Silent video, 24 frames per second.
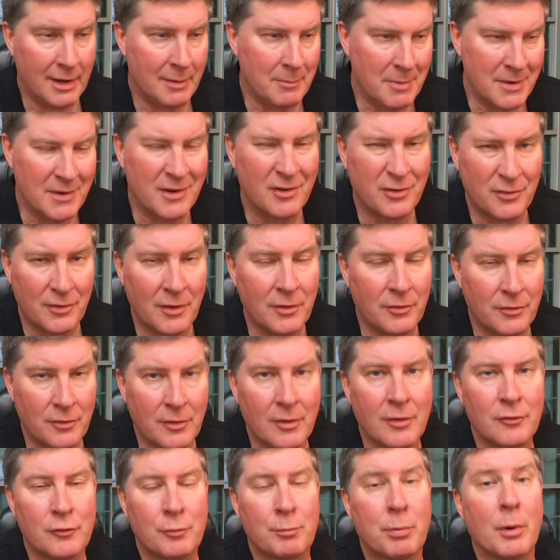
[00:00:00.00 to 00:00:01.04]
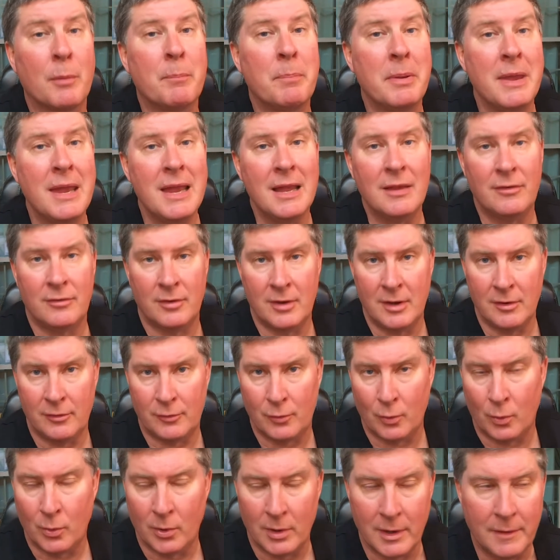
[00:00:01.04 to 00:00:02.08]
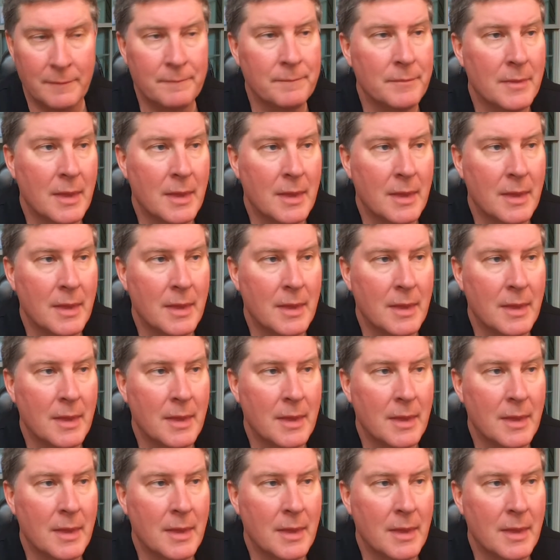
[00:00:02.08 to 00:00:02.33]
I mean, there's propensities toward it.